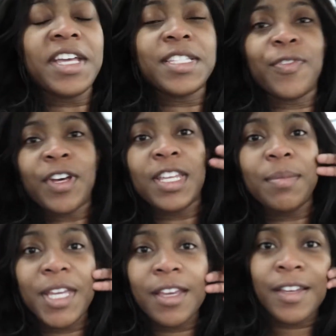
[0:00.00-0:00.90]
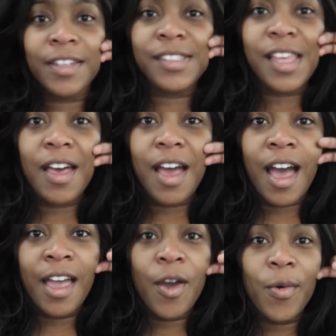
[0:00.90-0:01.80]
It's funny because
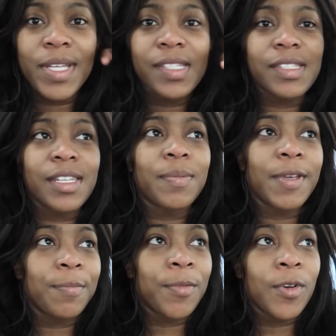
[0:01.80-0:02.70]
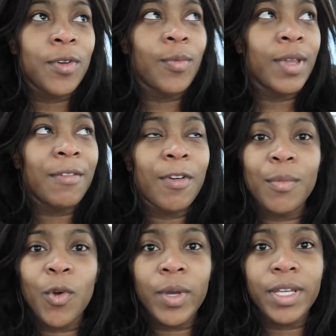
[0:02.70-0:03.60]
I always see people whenever
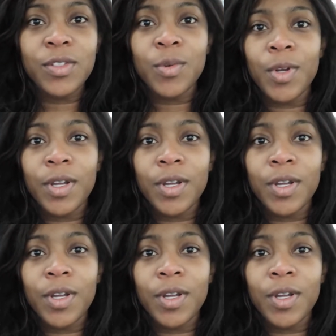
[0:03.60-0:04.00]
I'm going into a